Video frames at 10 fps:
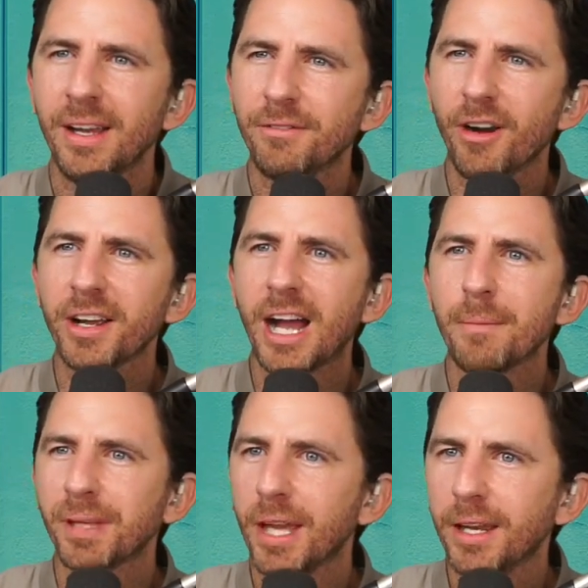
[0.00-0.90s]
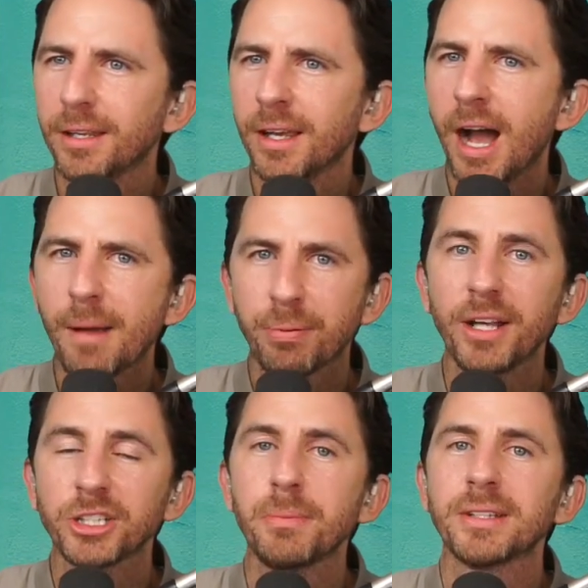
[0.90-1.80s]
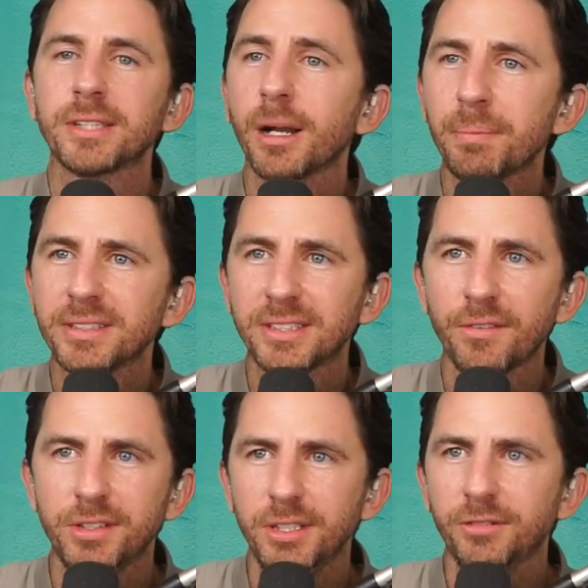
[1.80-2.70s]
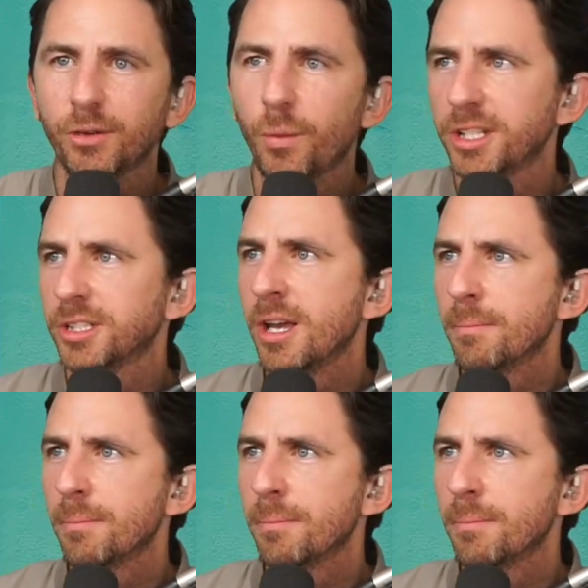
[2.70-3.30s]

Very complicated. I probably just messed it up in 17 different ways,